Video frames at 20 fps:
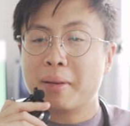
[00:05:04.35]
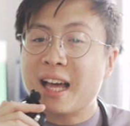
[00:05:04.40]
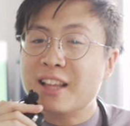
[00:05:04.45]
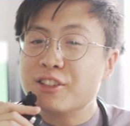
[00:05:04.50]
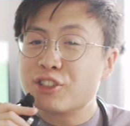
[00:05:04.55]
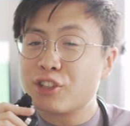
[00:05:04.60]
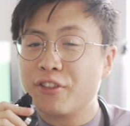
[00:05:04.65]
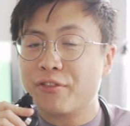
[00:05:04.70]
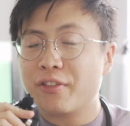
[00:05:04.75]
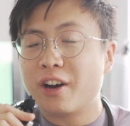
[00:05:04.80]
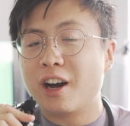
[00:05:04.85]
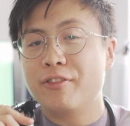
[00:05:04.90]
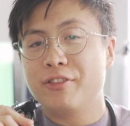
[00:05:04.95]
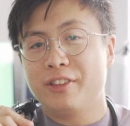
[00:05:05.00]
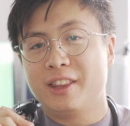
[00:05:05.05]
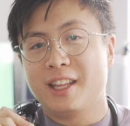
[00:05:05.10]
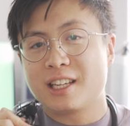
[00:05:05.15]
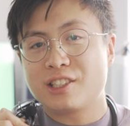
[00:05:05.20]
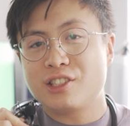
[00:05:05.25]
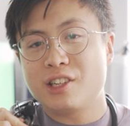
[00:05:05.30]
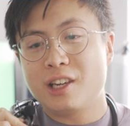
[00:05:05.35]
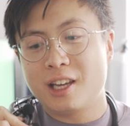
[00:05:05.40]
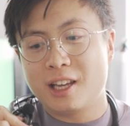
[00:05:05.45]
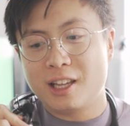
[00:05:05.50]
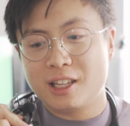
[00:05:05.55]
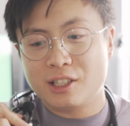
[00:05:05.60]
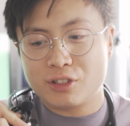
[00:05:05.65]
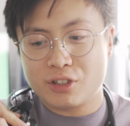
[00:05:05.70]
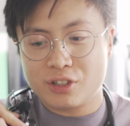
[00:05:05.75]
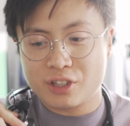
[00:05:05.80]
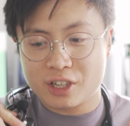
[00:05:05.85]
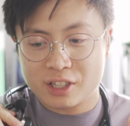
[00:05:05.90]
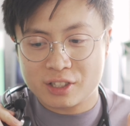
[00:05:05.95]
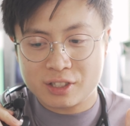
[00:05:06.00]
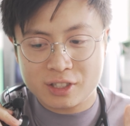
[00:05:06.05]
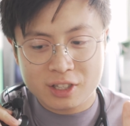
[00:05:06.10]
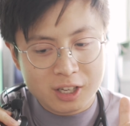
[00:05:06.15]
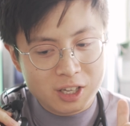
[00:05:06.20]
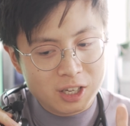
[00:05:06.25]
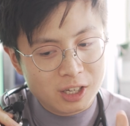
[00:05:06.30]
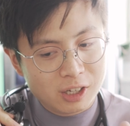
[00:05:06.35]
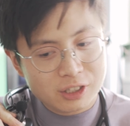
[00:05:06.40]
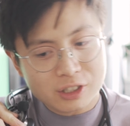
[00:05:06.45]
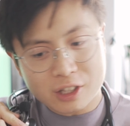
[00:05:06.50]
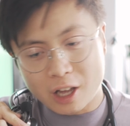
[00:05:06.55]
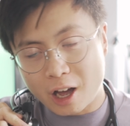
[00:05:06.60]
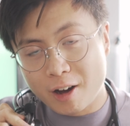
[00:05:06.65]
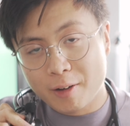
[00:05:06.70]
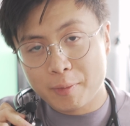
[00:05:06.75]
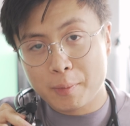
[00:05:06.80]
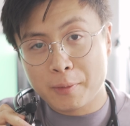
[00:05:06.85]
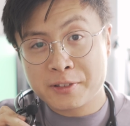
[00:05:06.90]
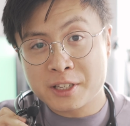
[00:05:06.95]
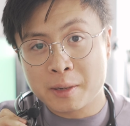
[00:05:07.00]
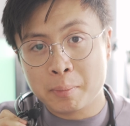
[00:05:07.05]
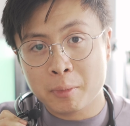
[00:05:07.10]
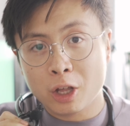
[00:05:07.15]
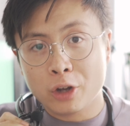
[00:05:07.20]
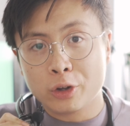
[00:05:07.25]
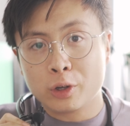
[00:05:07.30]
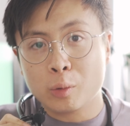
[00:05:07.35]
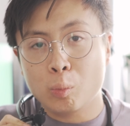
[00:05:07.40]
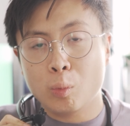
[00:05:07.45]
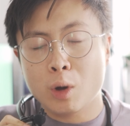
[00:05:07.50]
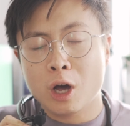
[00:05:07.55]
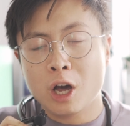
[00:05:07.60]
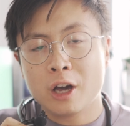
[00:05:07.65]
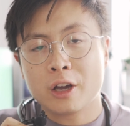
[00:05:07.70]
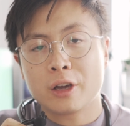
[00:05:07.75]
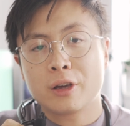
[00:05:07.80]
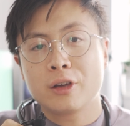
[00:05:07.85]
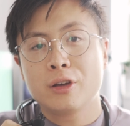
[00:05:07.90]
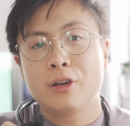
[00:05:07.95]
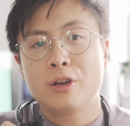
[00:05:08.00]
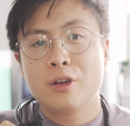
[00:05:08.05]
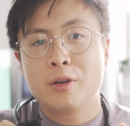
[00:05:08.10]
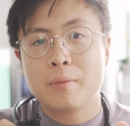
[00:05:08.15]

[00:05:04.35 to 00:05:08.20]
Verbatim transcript: plan so far for next year is just start off with some locum work,